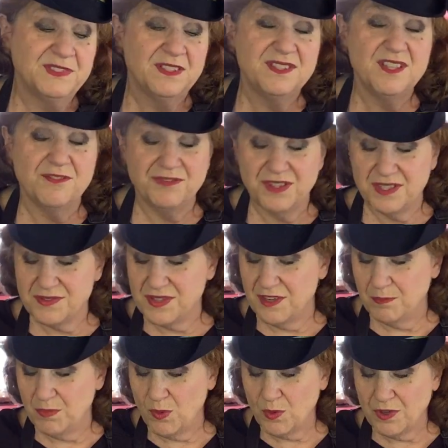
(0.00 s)
sift this
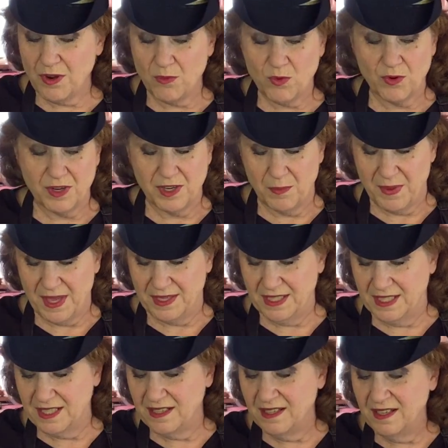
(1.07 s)
in, but we're not worrying about
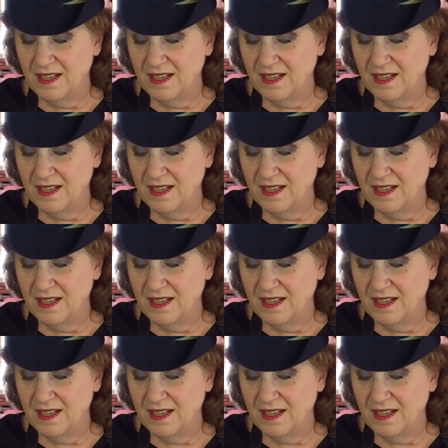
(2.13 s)
it.